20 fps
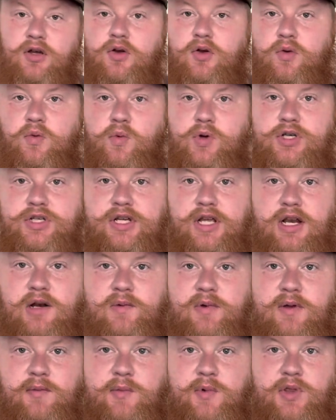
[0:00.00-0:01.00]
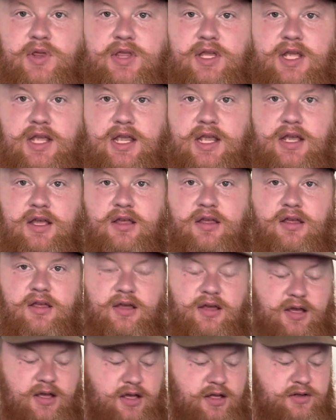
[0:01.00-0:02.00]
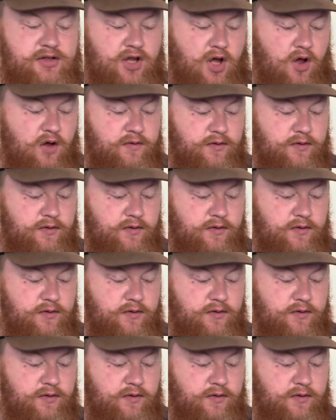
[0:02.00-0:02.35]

Wish I'd have went with the tall